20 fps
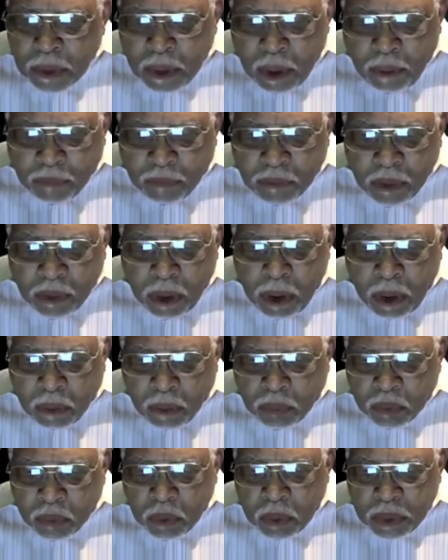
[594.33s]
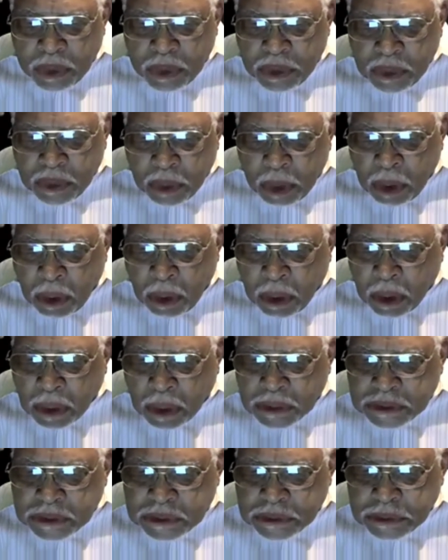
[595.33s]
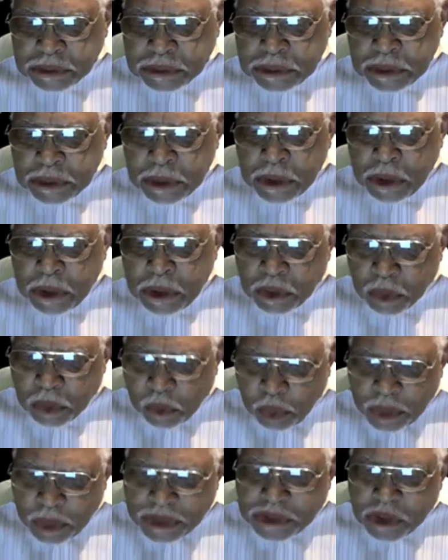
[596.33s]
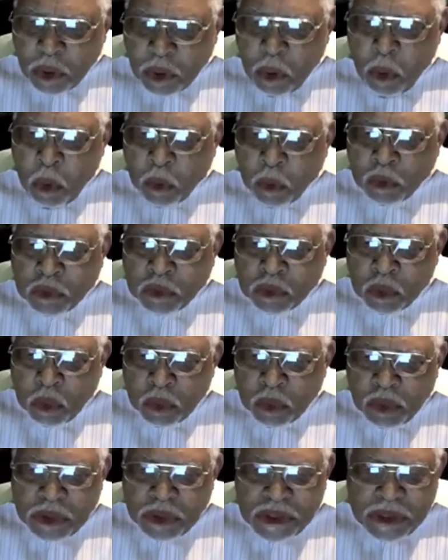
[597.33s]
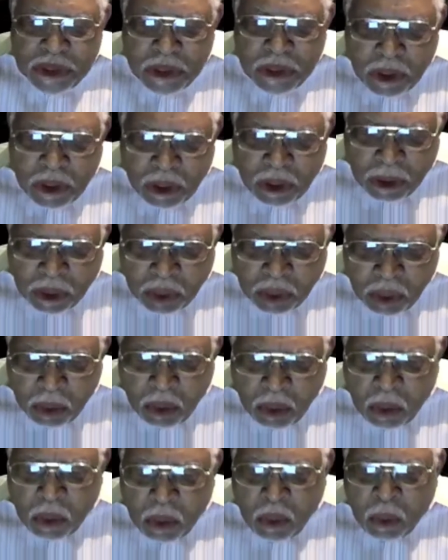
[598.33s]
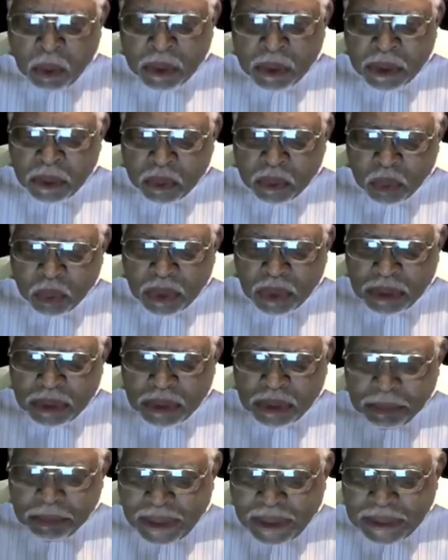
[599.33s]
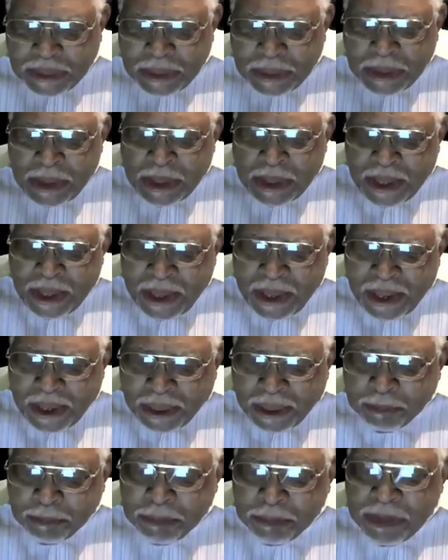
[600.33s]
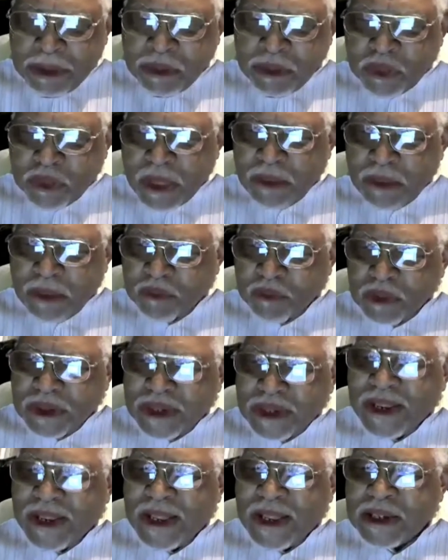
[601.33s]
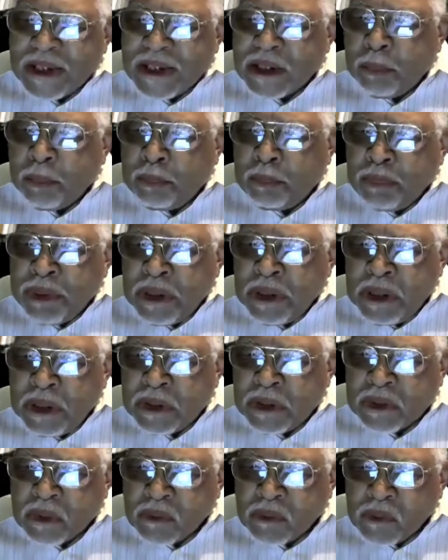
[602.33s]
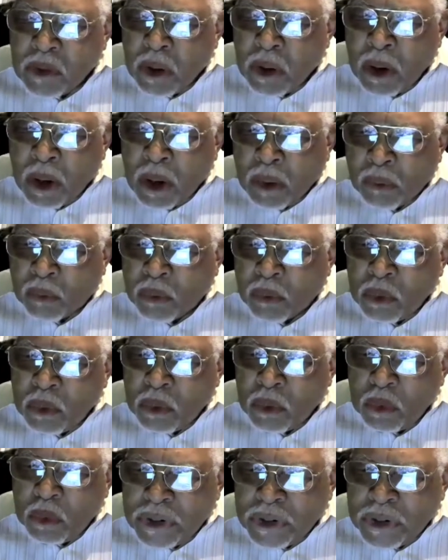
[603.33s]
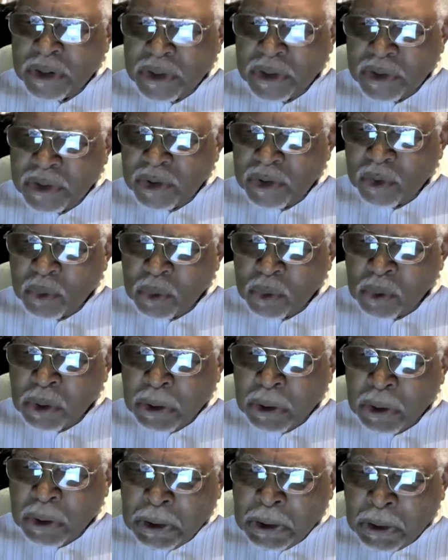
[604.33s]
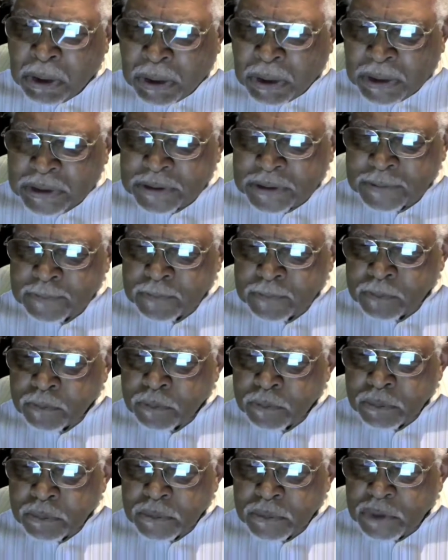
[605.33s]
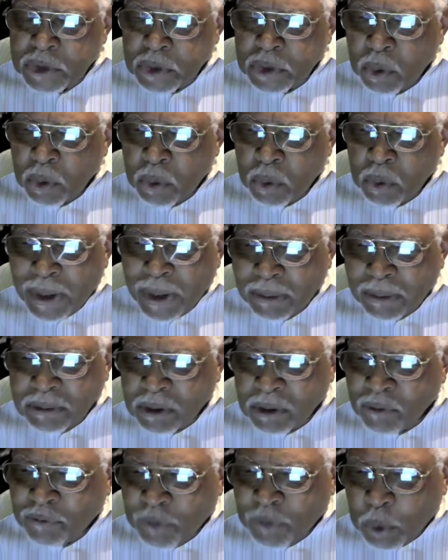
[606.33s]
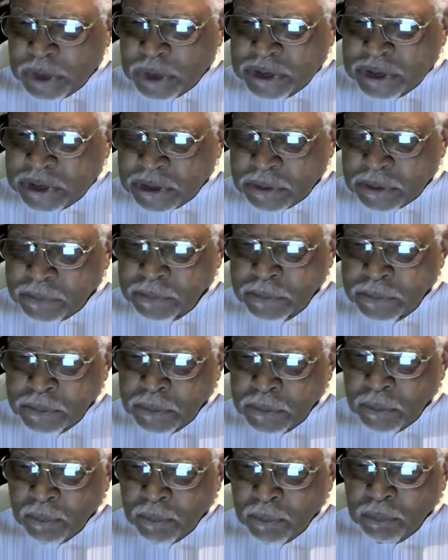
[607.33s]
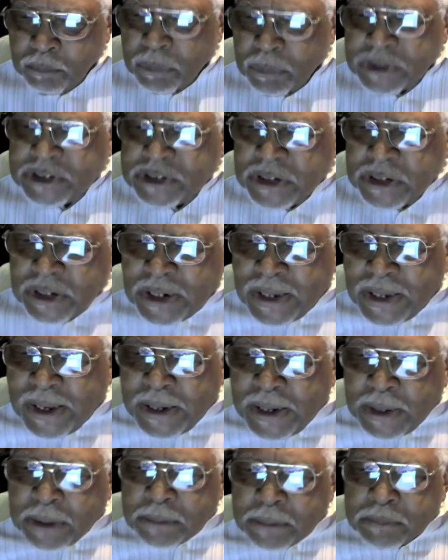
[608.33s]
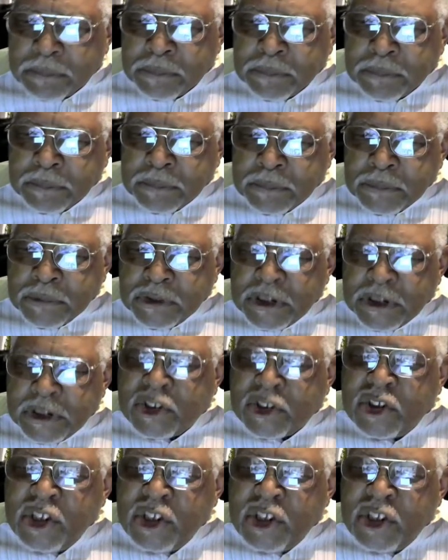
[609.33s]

of God rule in your hearts, to which also ye are called in one body, and be thankful. Let the peace God rule in your heart. You don't have to force it, but just let it. Just